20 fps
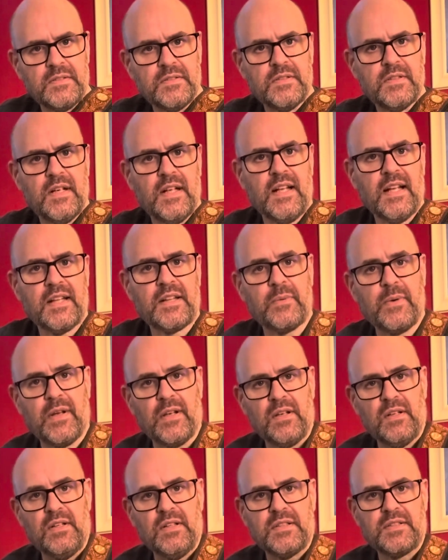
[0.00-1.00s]
I like the way
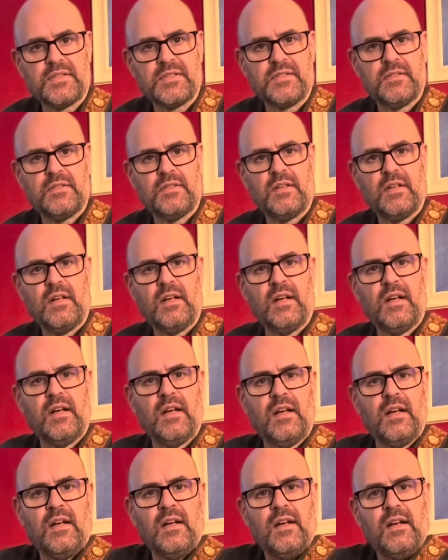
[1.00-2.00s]
it looks.
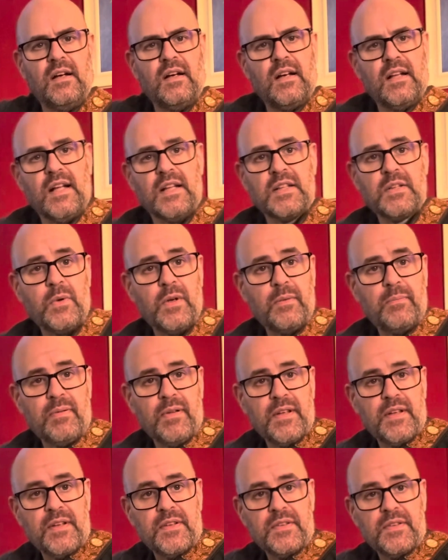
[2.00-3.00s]
I like the way it
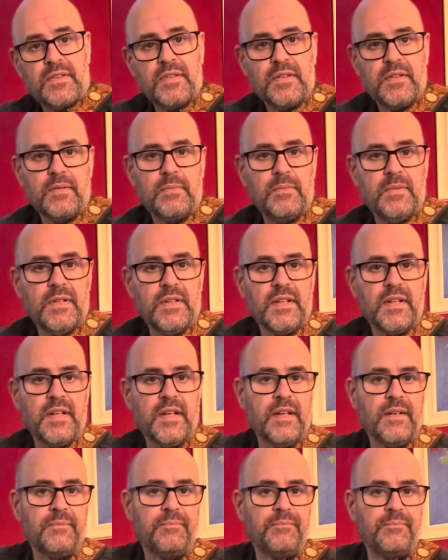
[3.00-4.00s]
plays, but yeah,